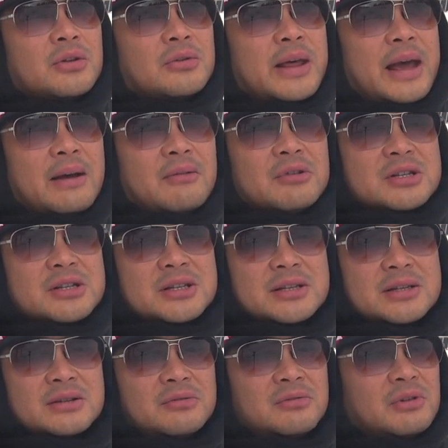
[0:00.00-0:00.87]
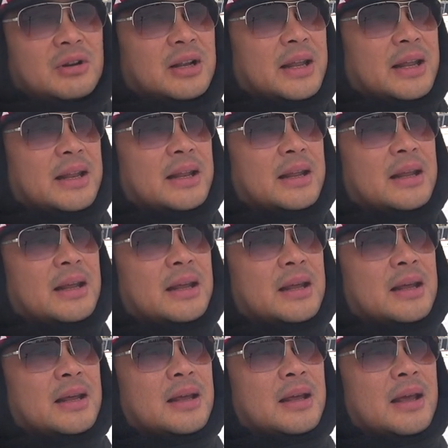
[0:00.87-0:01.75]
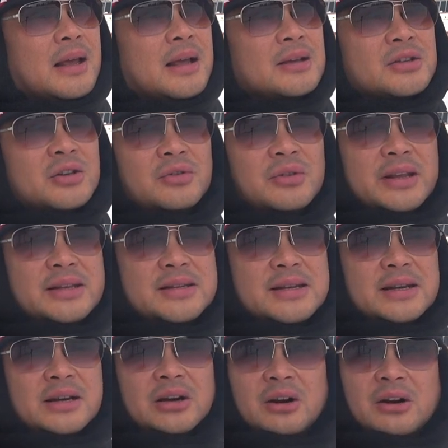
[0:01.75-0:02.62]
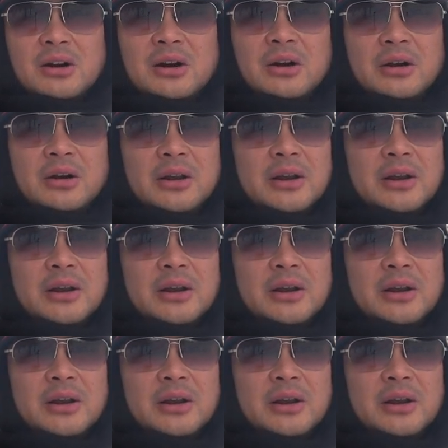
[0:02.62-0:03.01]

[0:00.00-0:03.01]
that was really so this year,